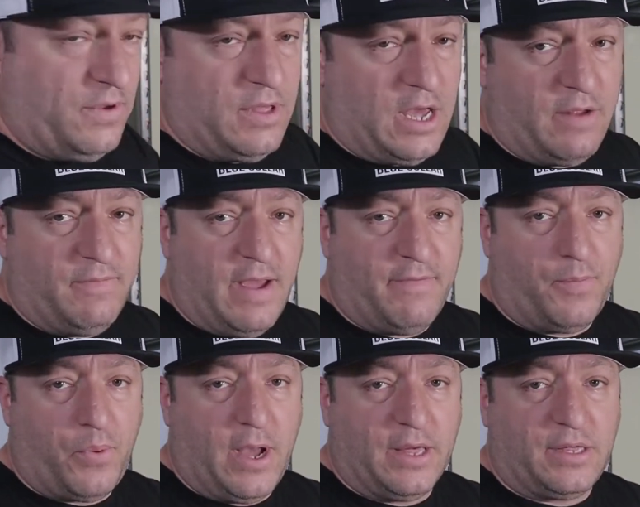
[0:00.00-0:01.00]
that have never
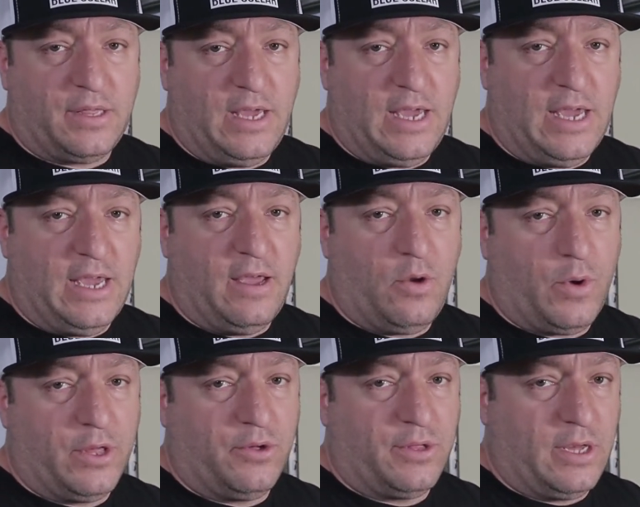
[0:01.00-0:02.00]
pressed the
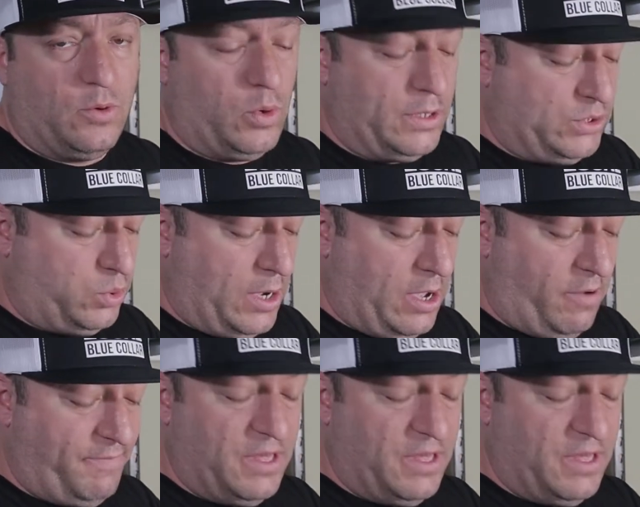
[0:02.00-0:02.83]
Richardson 112,